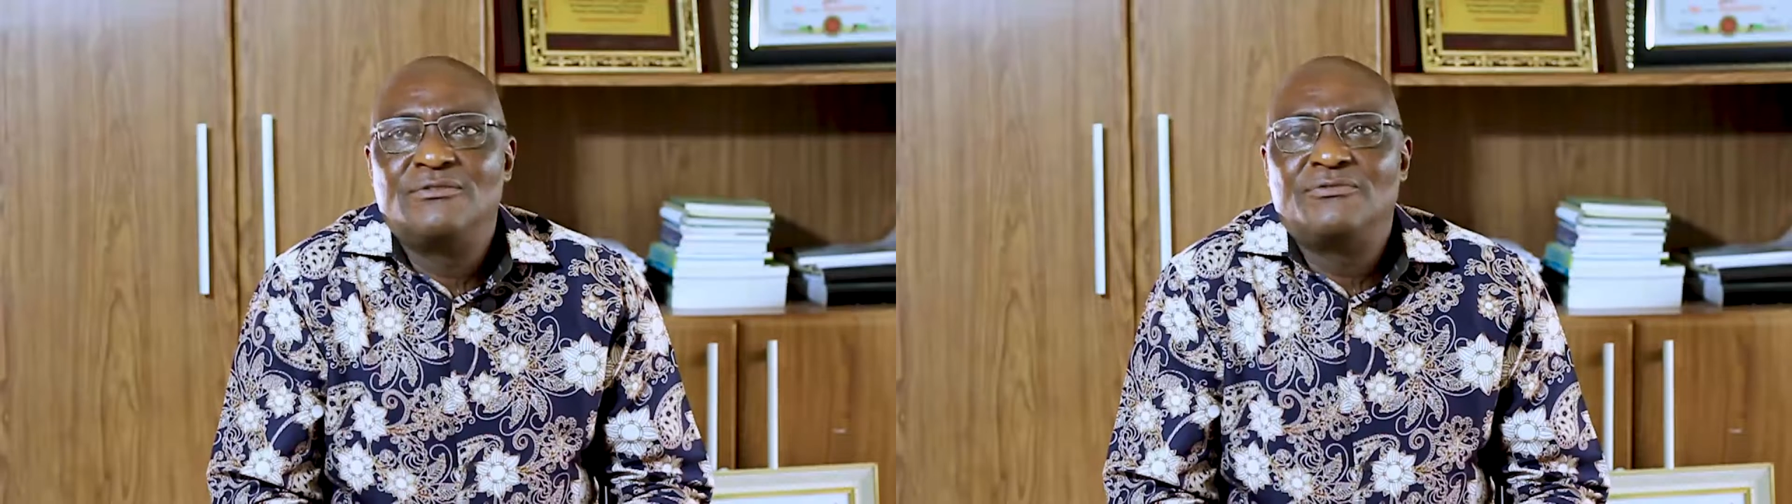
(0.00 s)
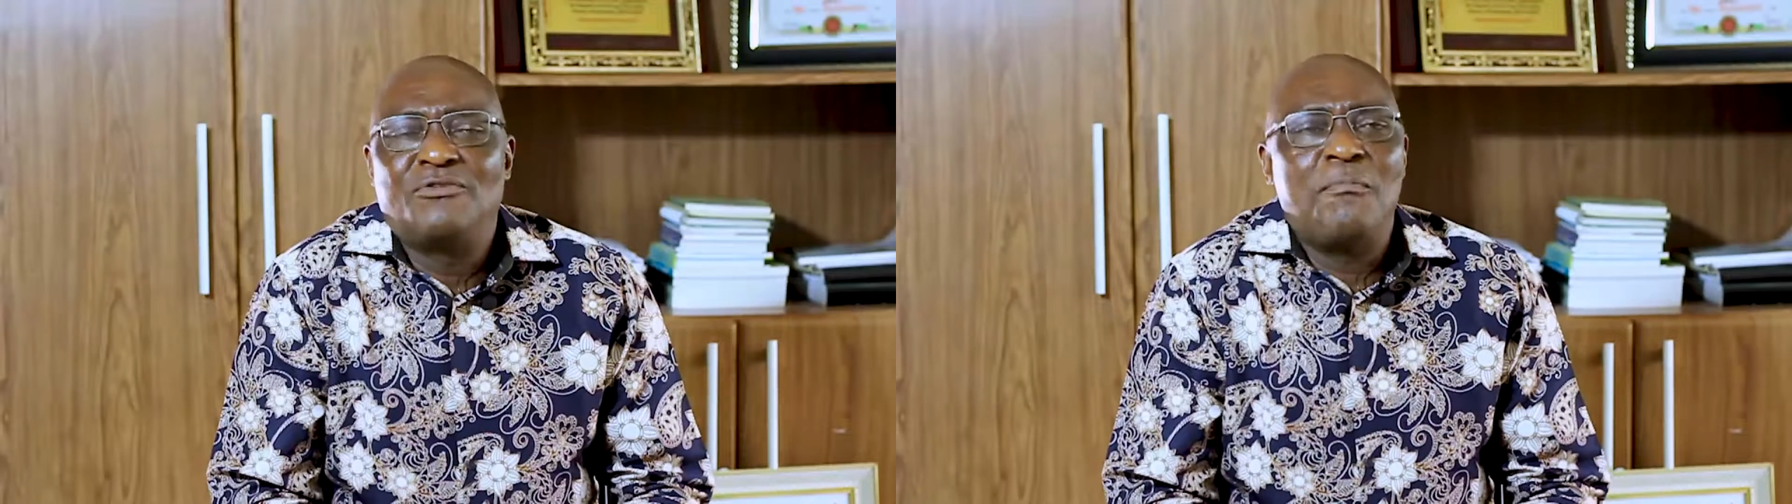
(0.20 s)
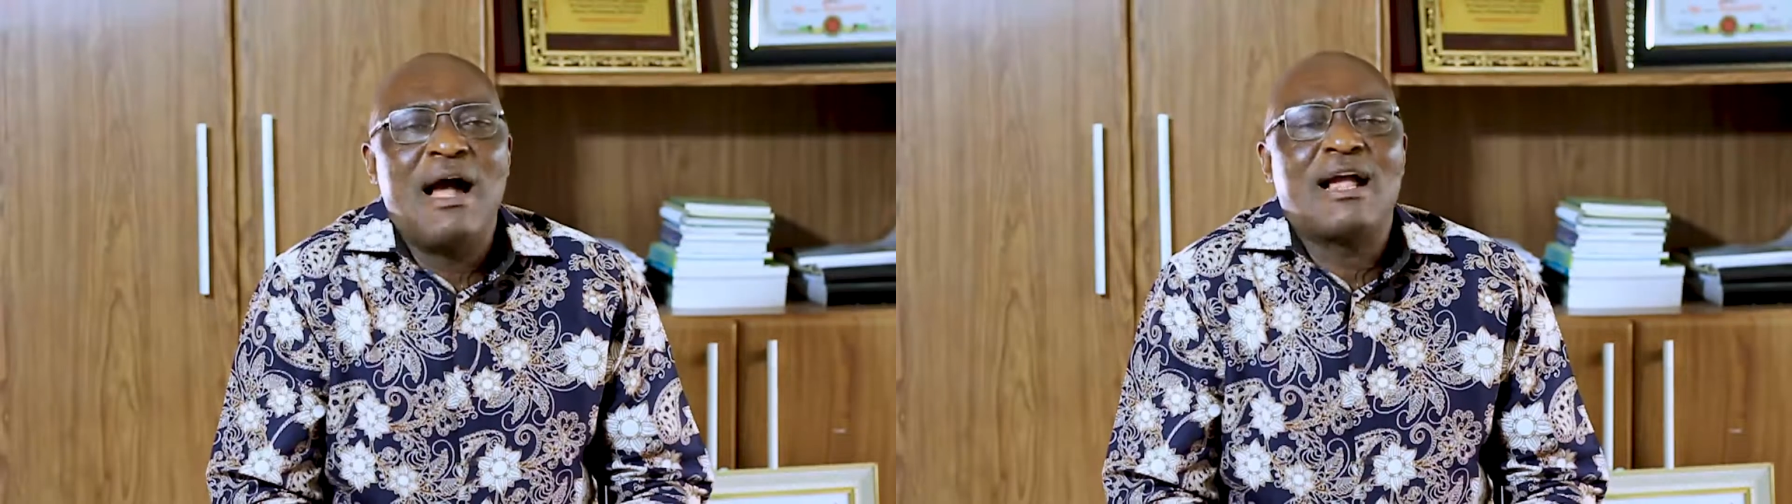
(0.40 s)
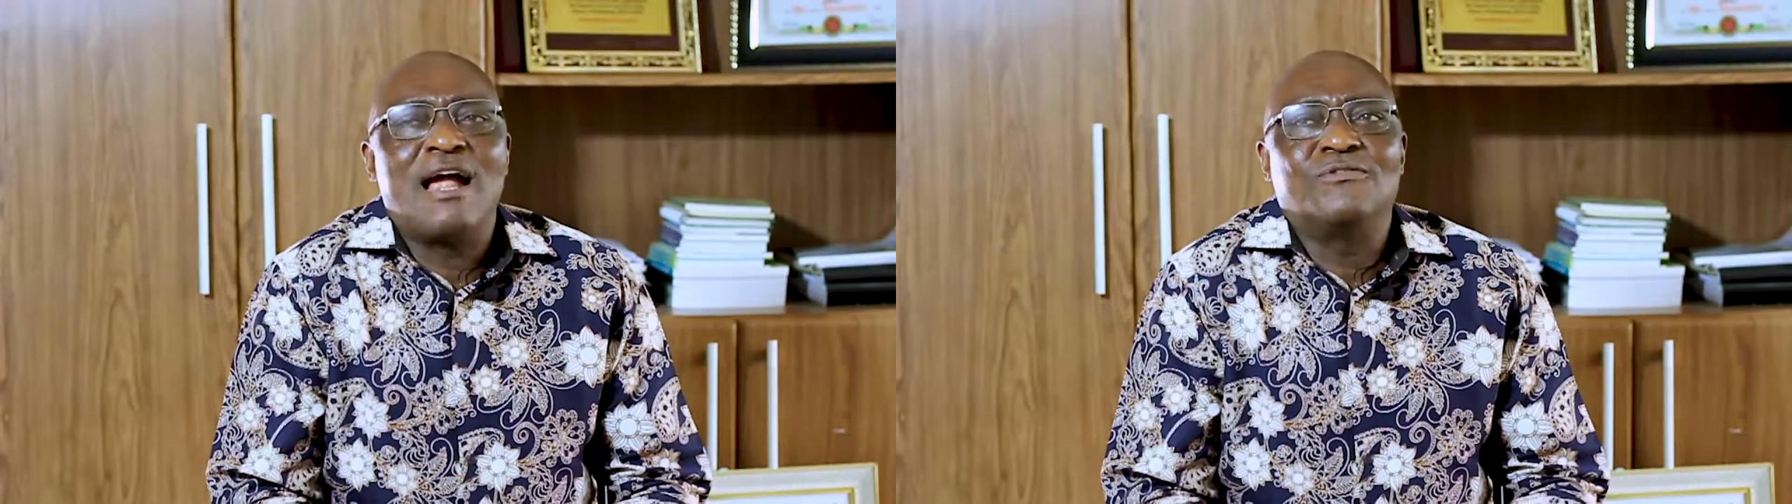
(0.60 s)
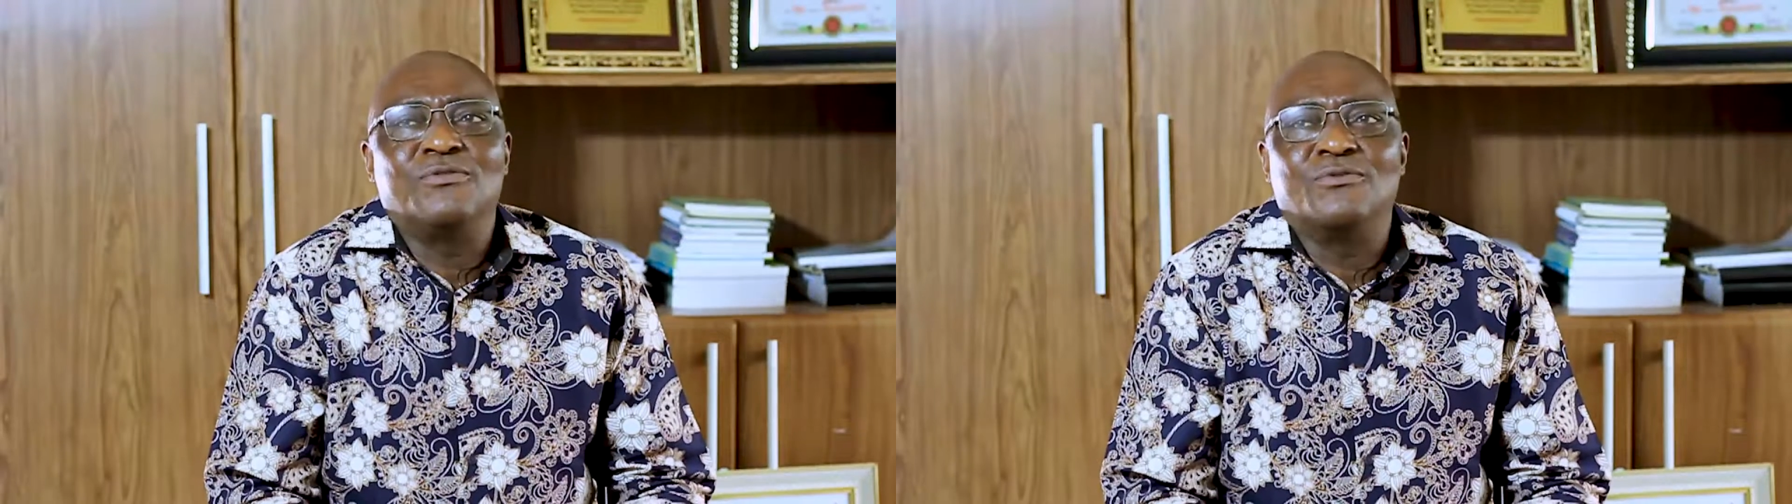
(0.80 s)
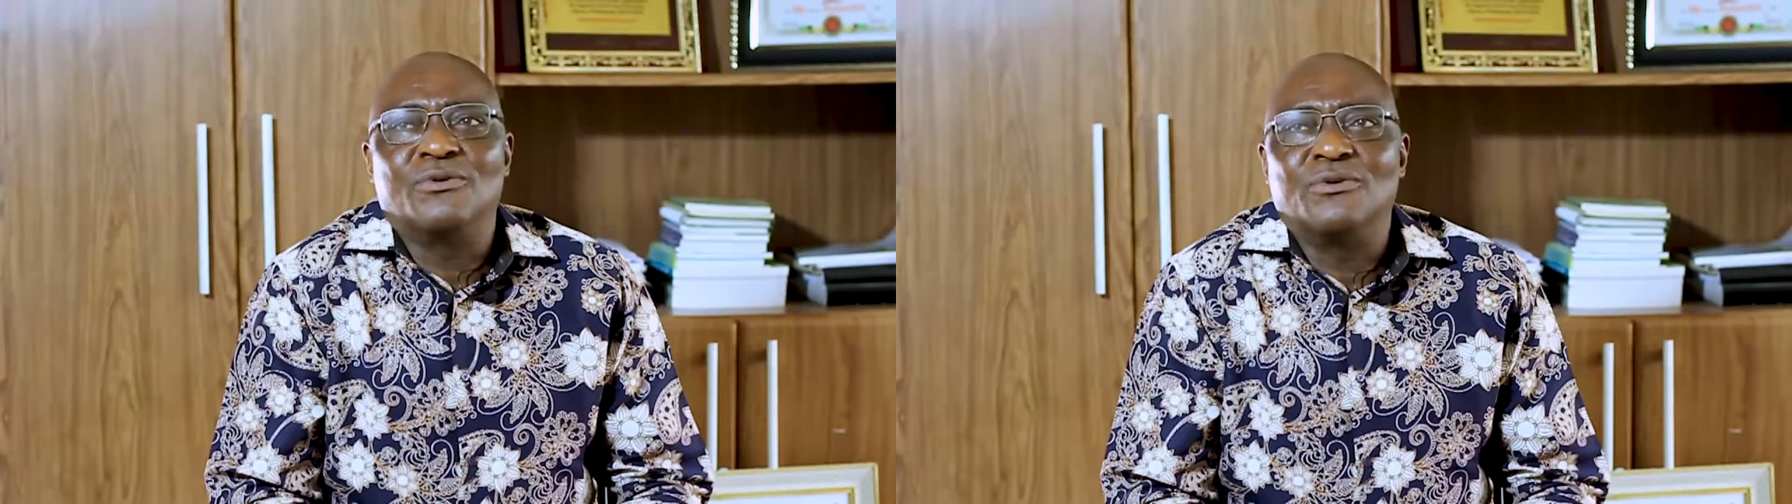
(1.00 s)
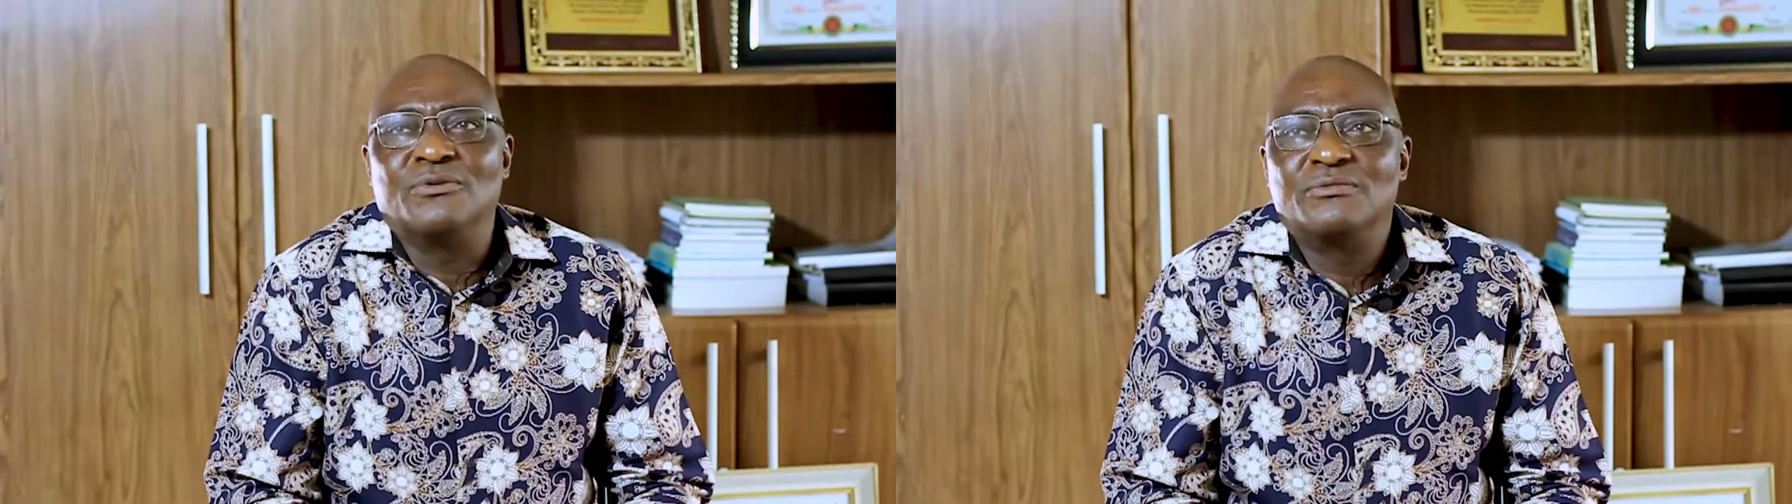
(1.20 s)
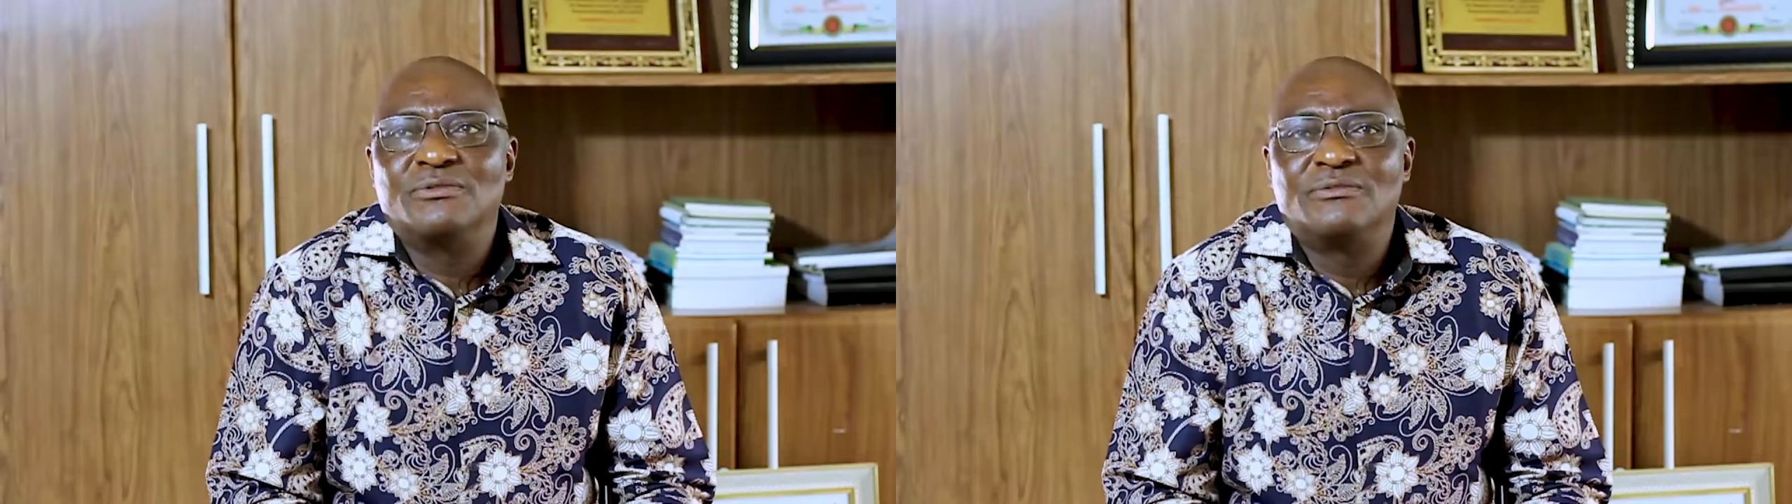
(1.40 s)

for mankind to grow,